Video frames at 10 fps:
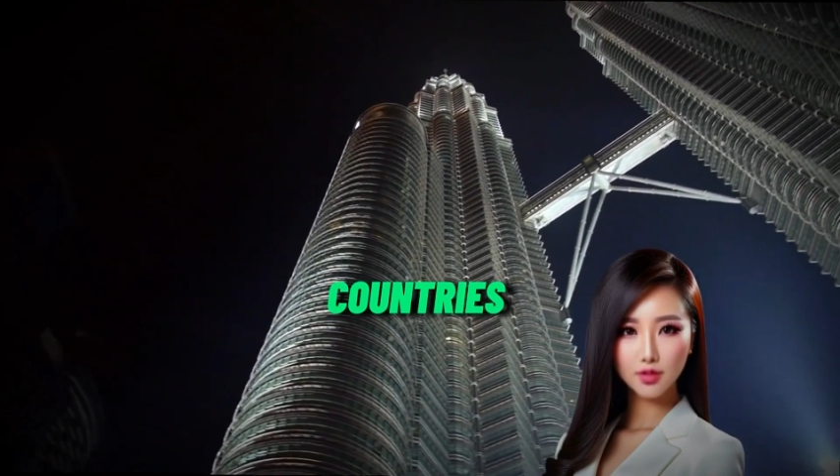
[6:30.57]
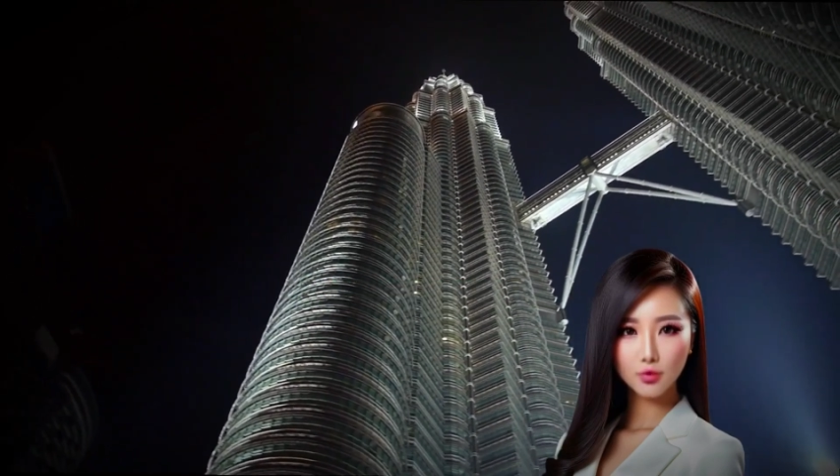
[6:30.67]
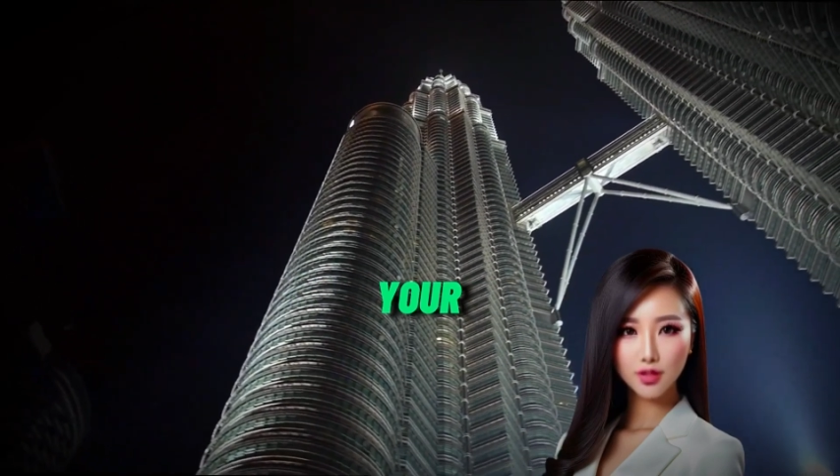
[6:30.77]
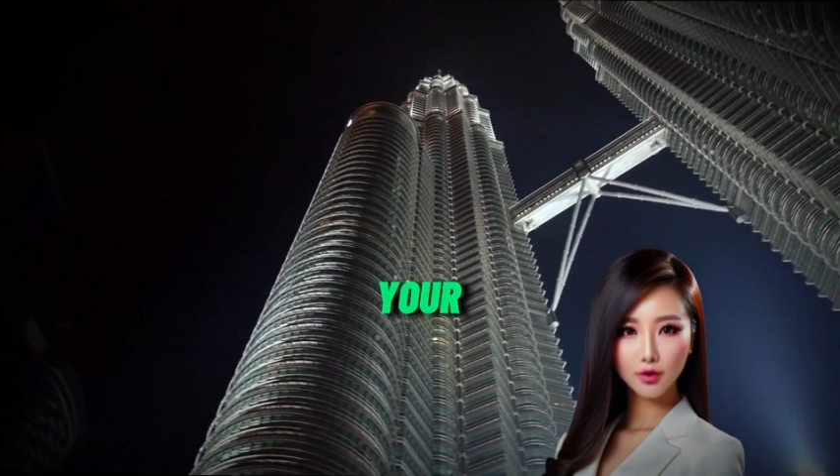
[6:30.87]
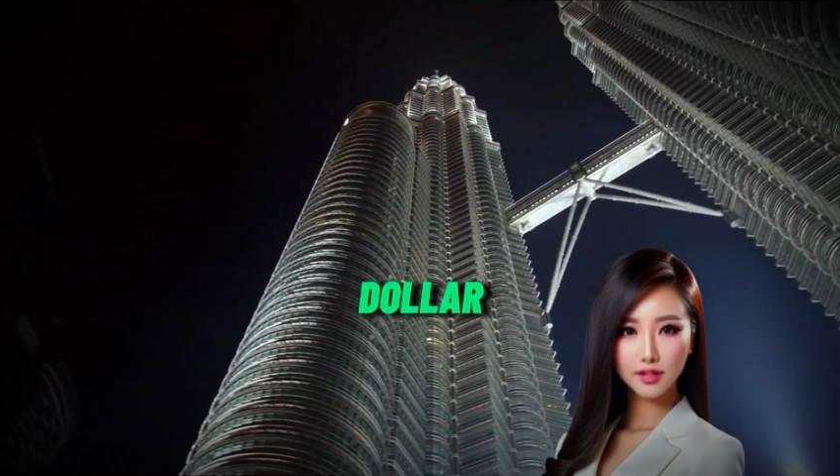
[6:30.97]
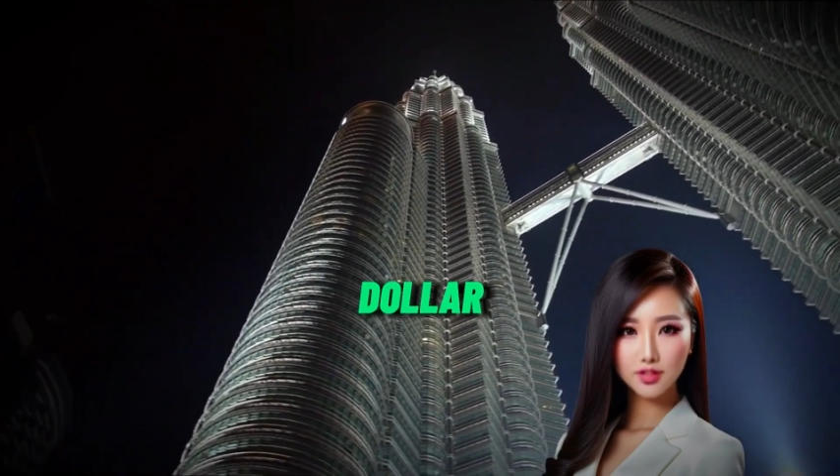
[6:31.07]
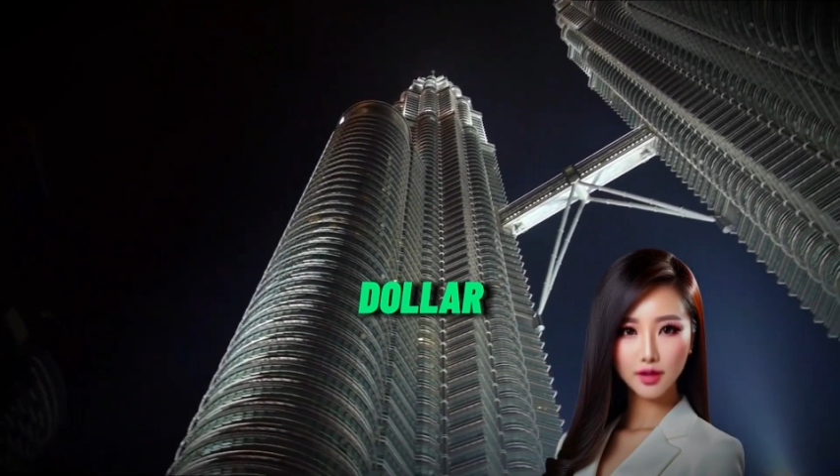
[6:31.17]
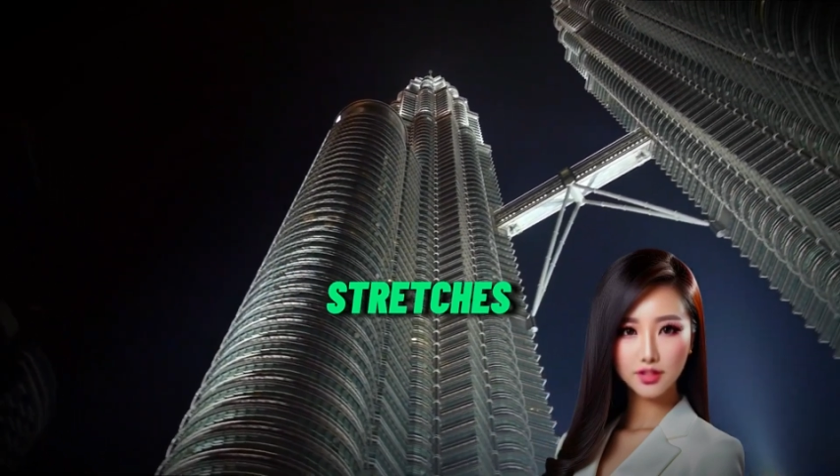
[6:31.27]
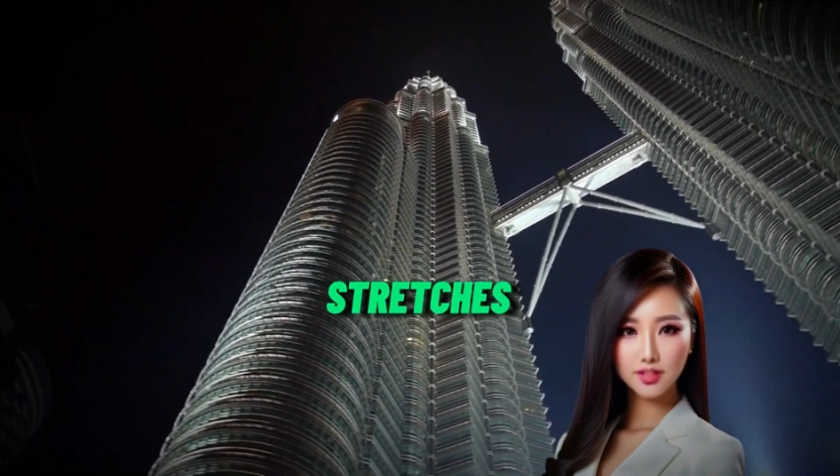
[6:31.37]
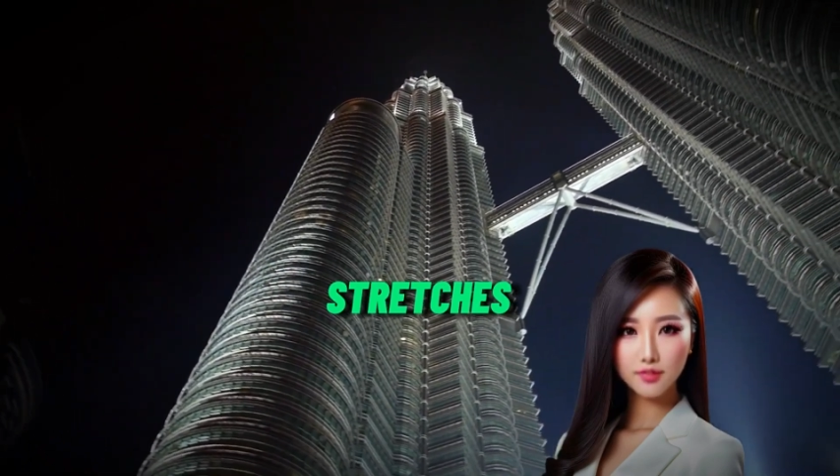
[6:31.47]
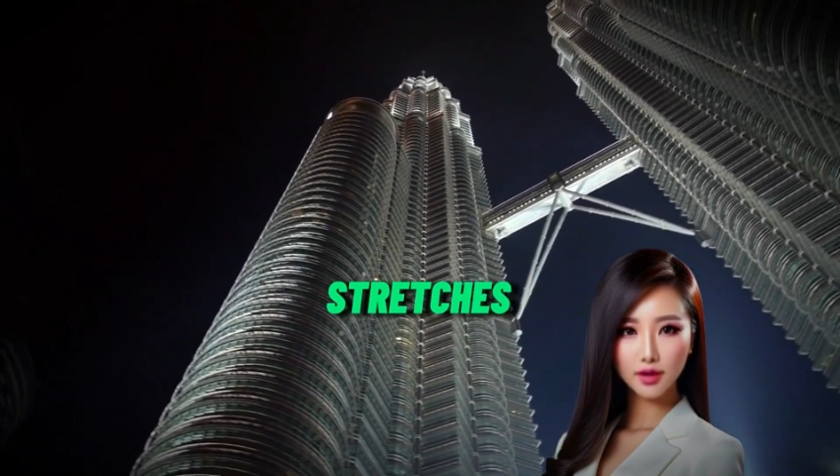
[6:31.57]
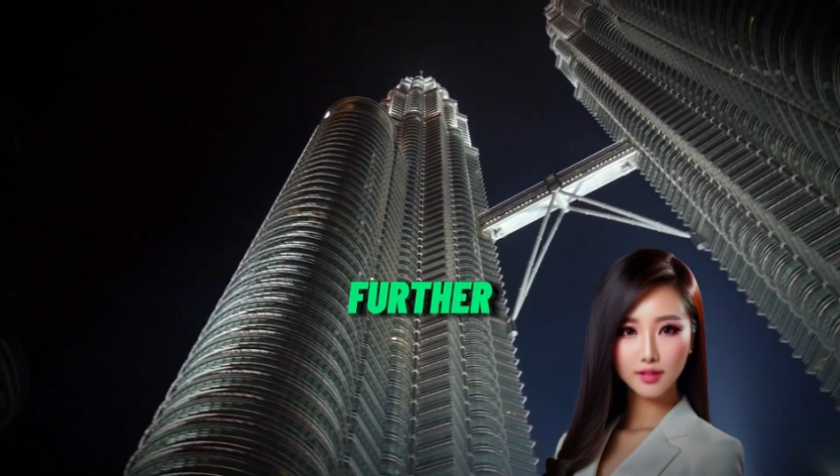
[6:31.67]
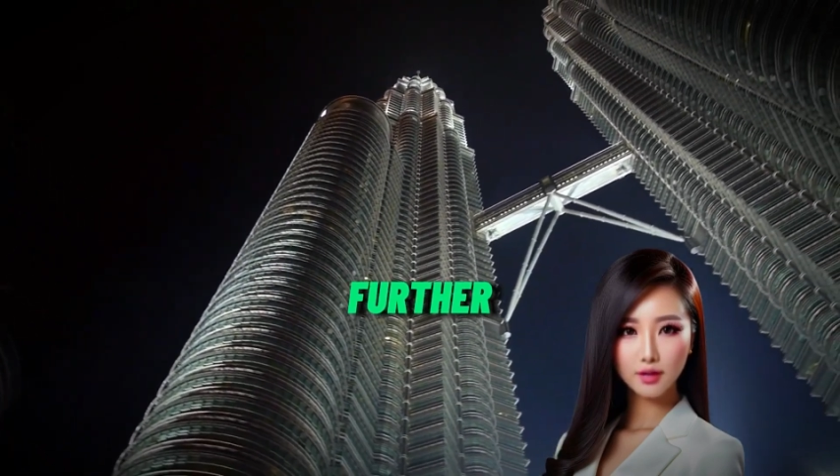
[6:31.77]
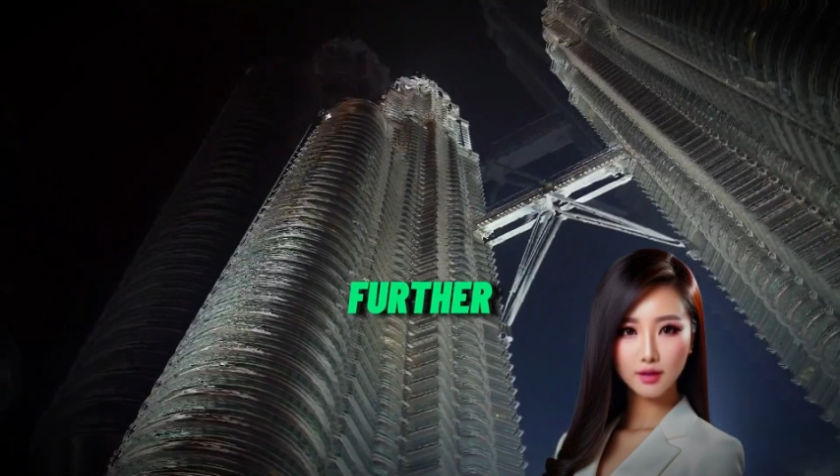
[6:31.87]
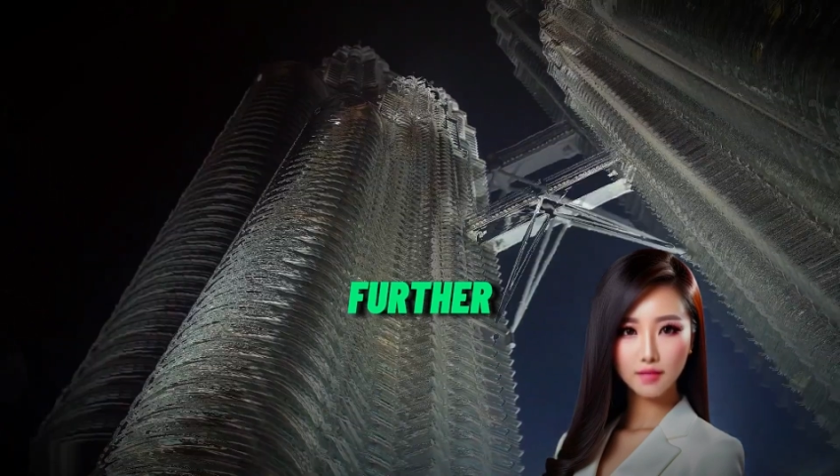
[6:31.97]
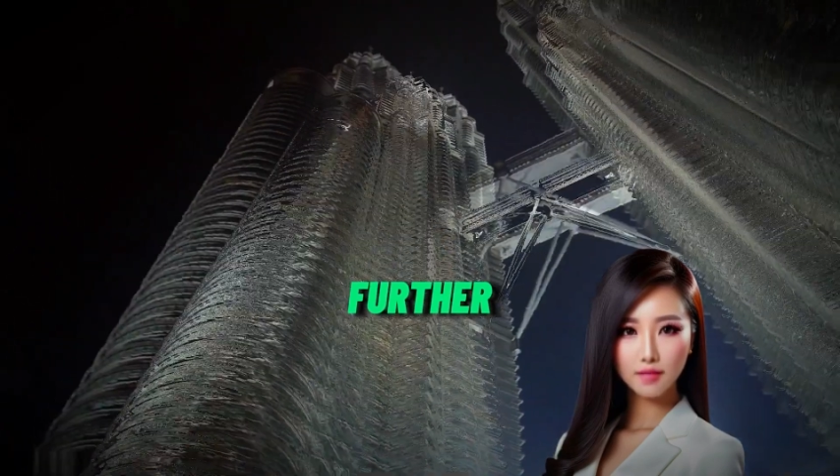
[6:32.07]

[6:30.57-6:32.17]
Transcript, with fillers: your dollar stretches further.